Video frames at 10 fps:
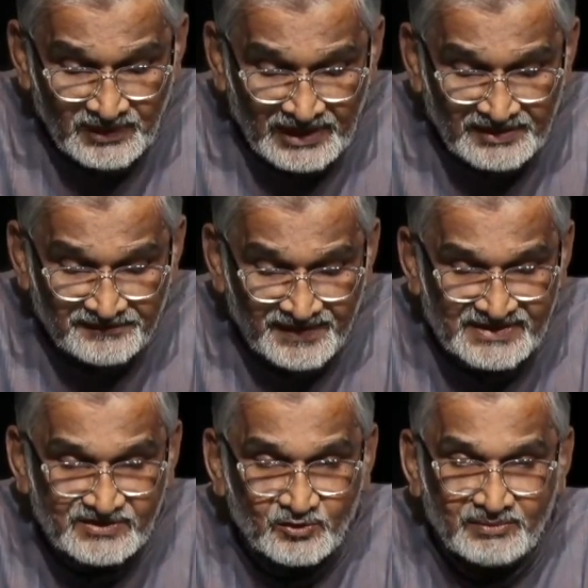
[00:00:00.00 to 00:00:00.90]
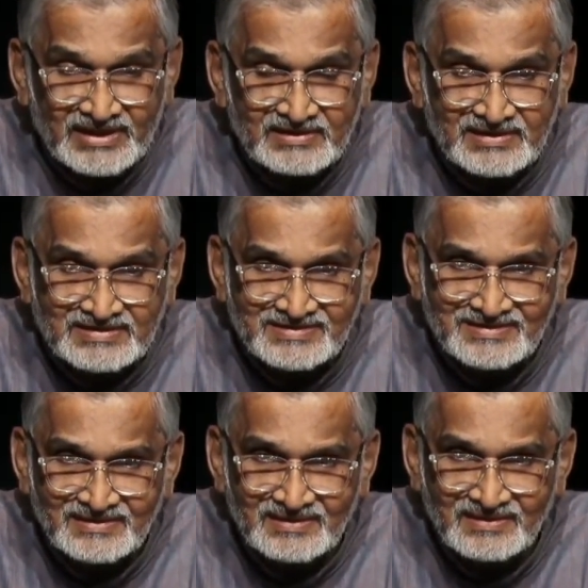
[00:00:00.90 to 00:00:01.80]
and effective
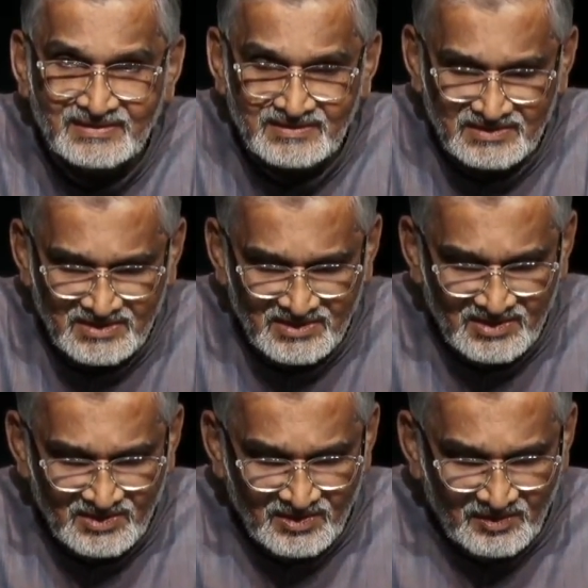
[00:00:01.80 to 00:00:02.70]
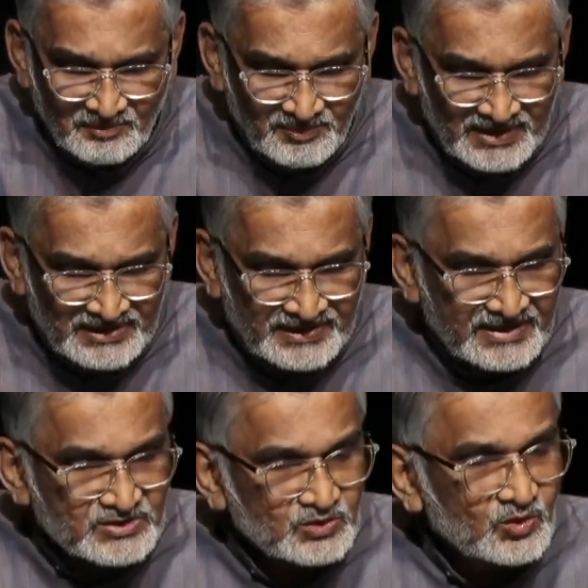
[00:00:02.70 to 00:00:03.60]
methods, but it
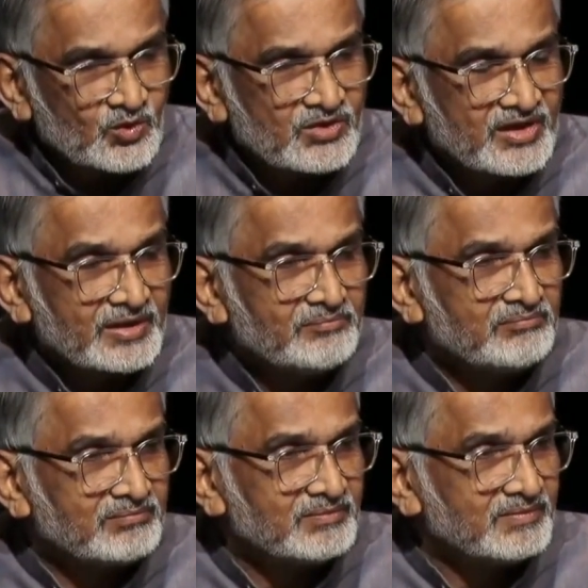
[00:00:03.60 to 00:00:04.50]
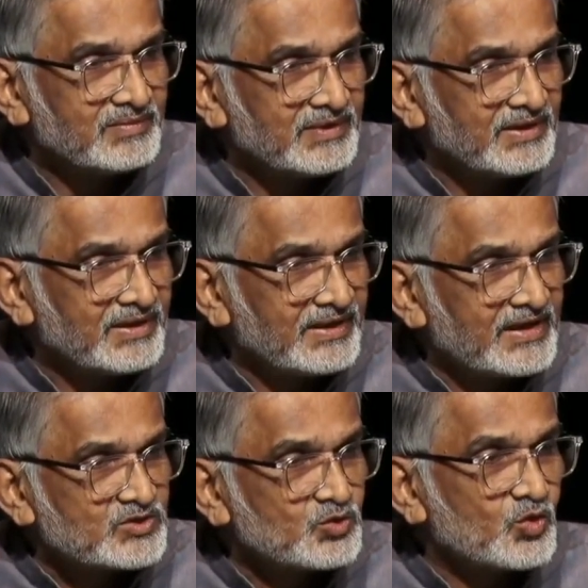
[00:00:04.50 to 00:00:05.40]
has no dream. It
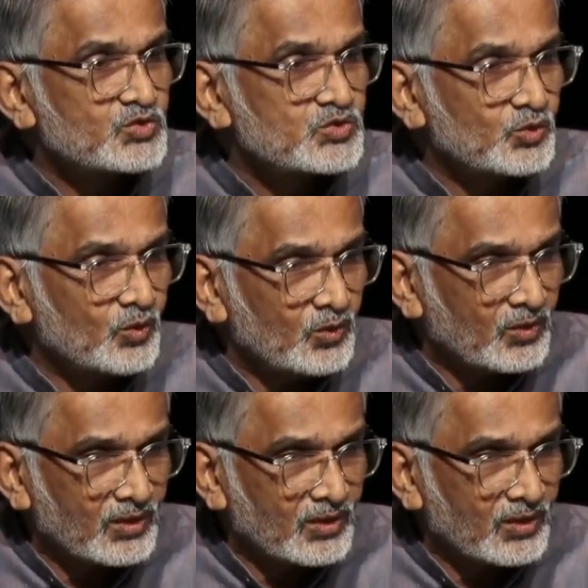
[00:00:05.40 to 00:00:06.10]
has no soul.